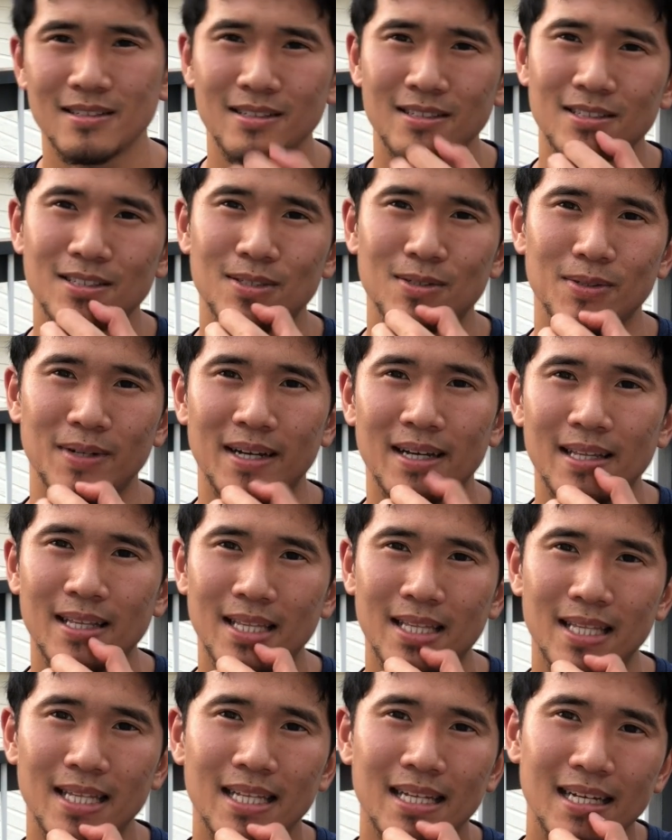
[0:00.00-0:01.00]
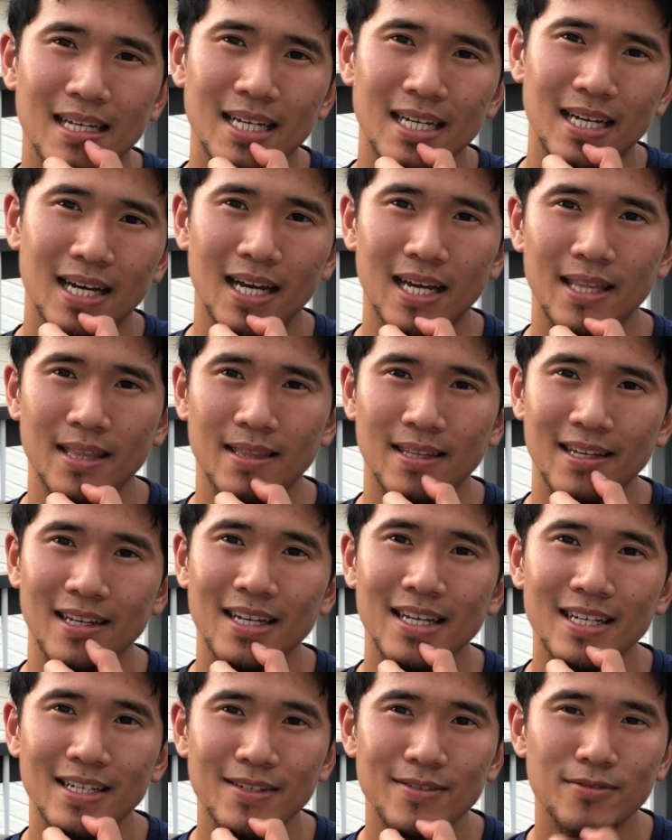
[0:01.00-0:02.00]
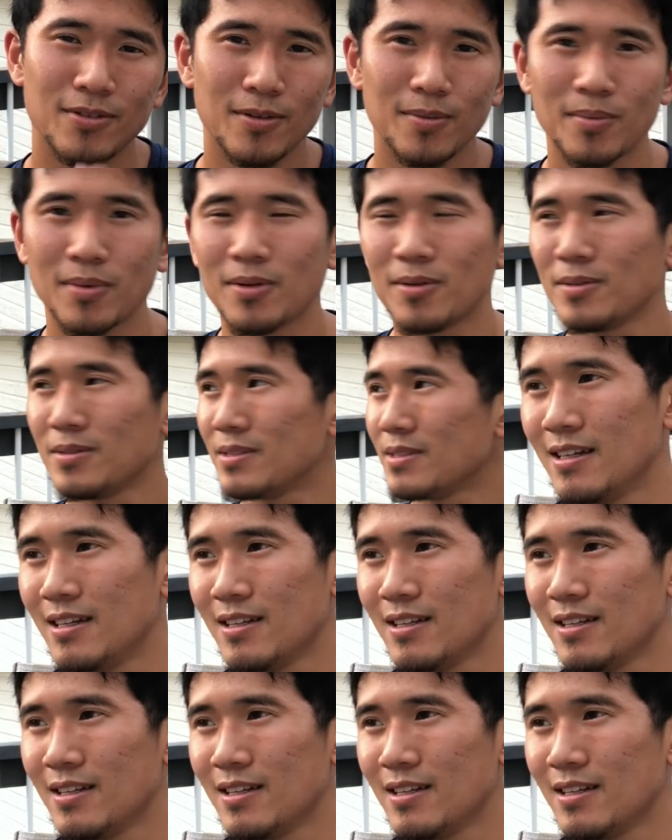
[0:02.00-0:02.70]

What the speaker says: strength, I think, for most.